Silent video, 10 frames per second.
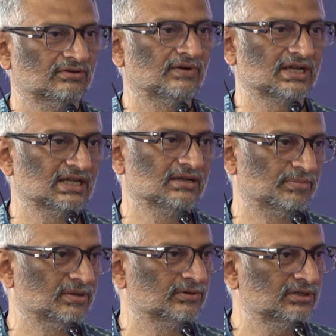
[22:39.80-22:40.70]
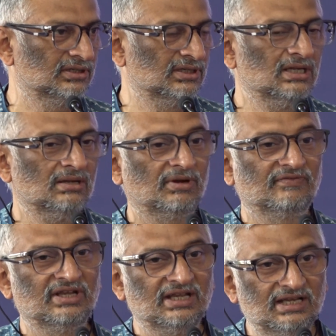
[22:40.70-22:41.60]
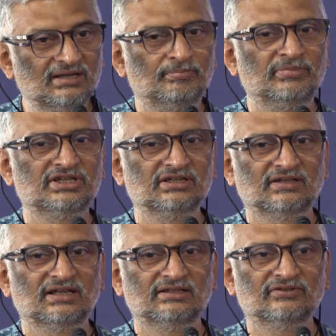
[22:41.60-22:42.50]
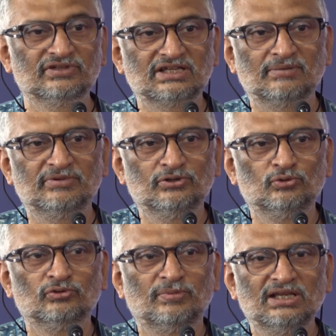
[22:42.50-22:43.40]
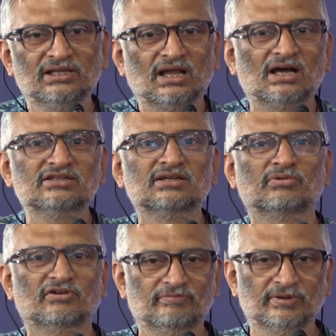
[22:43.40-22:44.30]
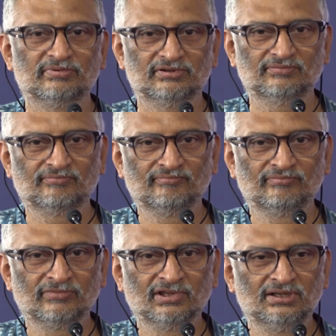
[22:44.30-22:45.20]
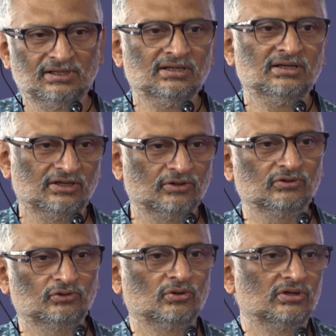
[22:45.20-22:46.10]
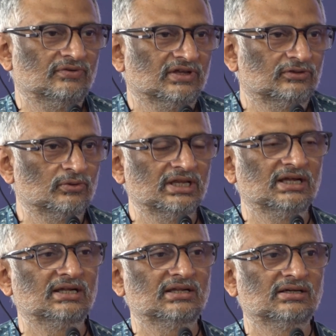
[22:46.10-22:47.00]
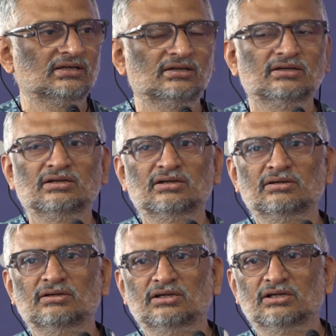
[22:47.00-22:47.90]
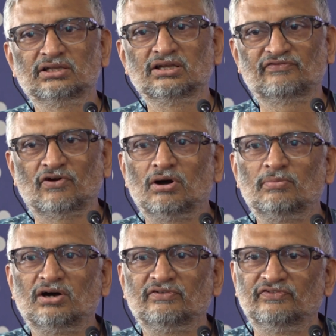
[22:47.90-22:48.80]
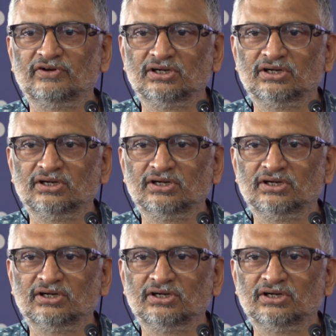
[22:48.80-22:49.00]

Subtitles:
working people. But we need missions like this, which can be used by large number of people. So he was looking at a form of